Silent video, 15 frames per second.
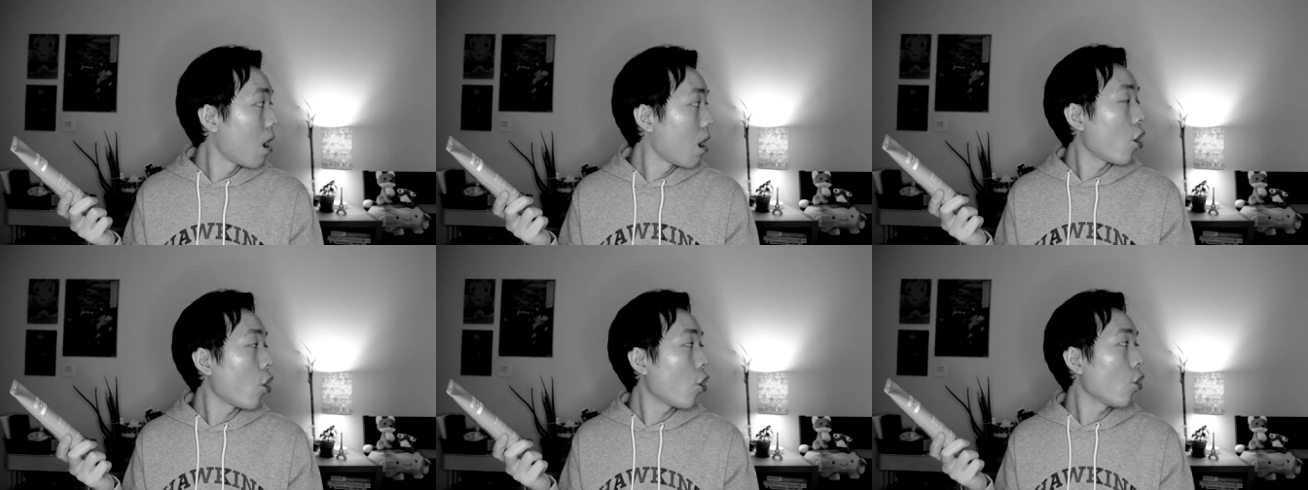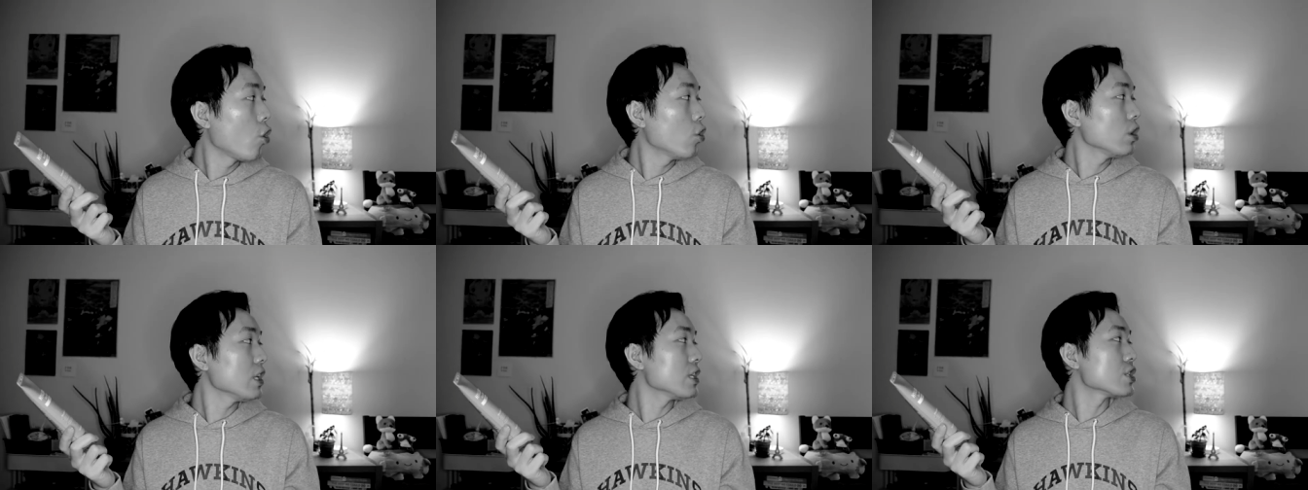
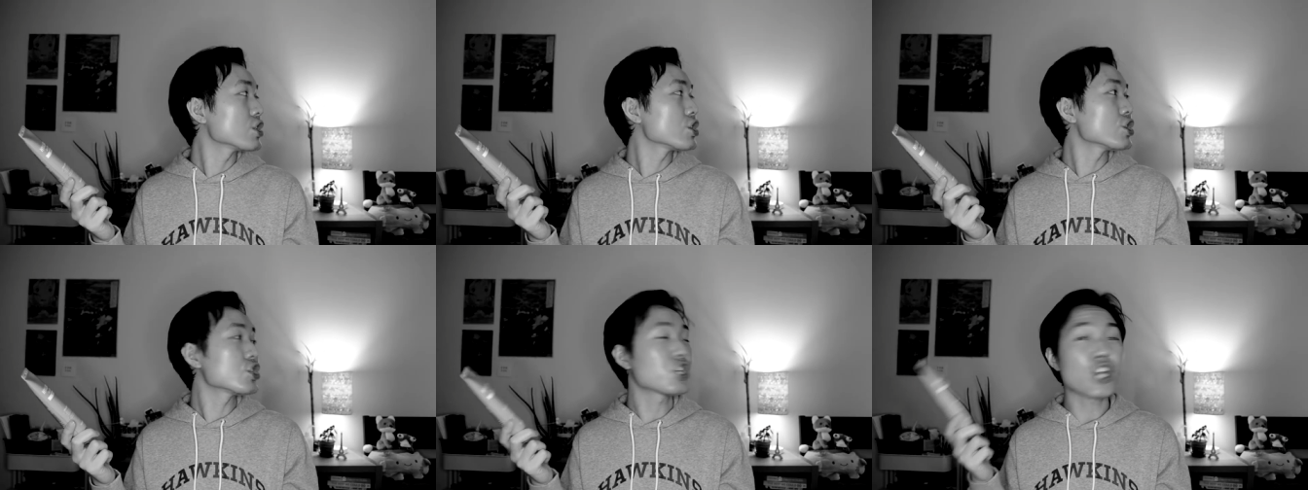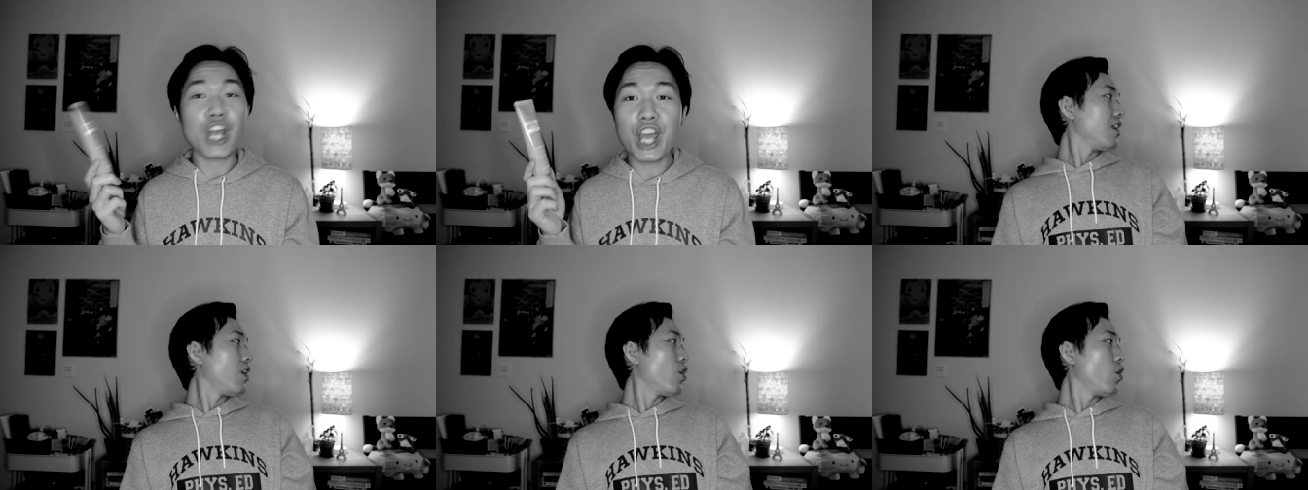Holy
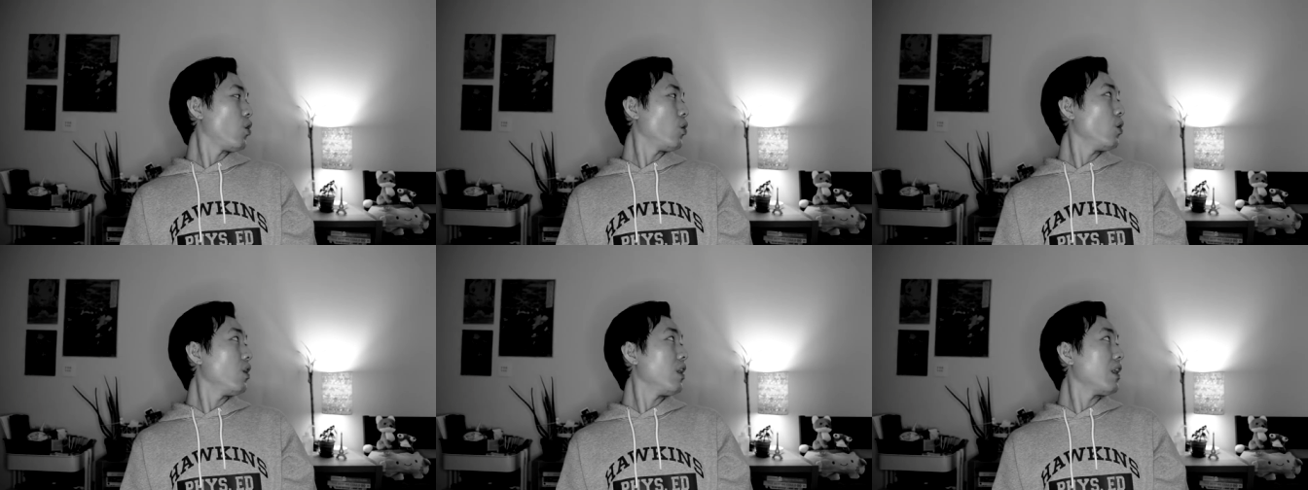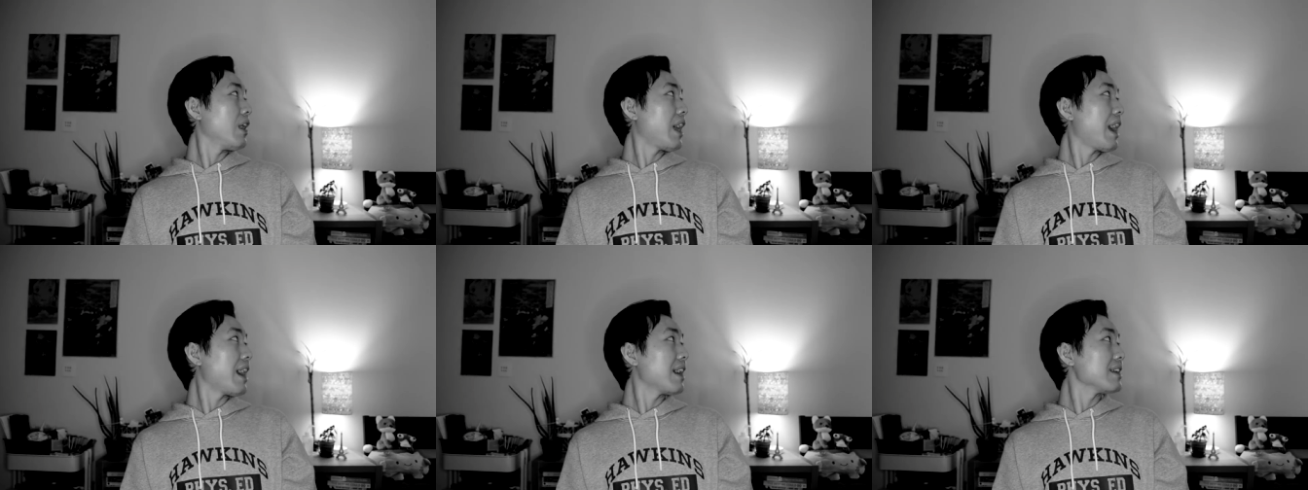shit. A whole
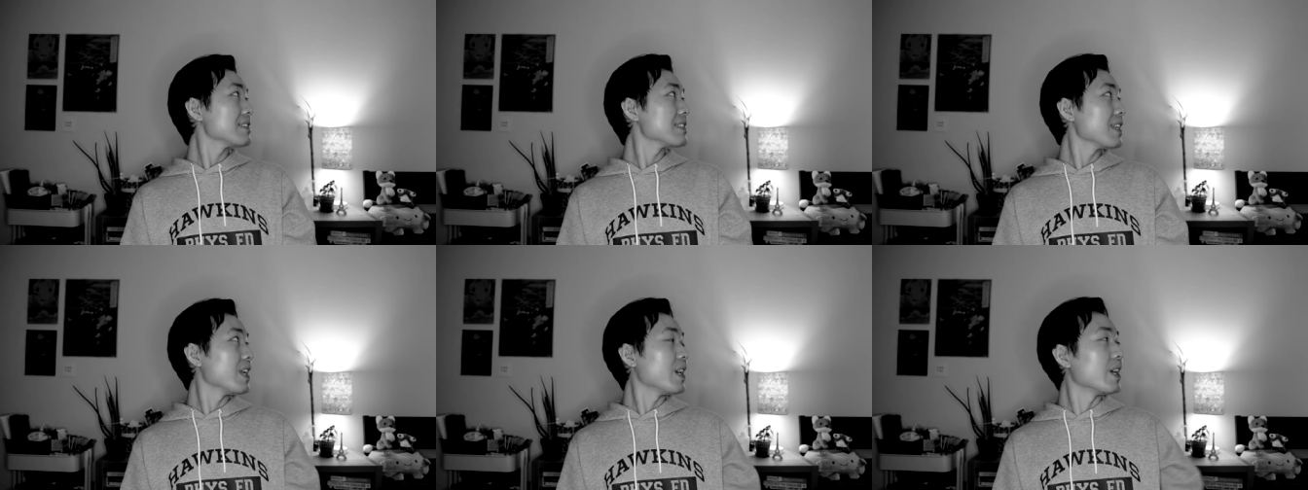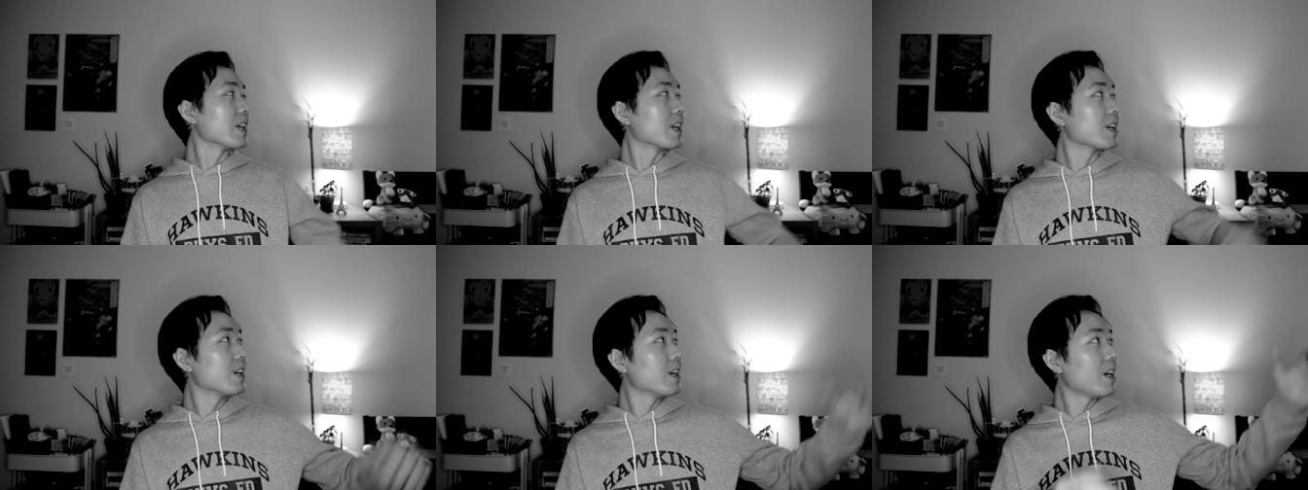ass
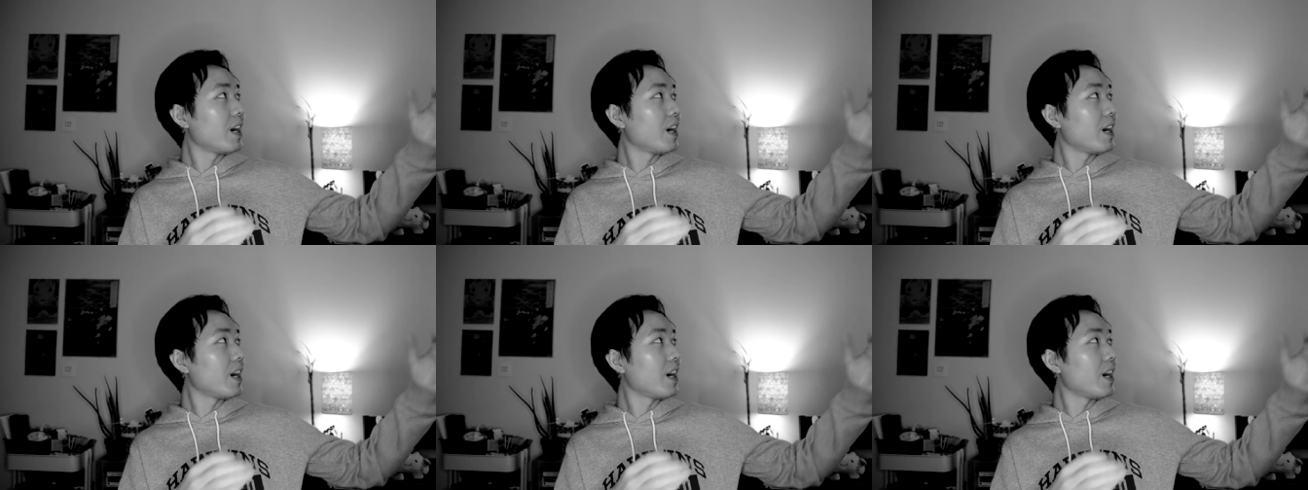like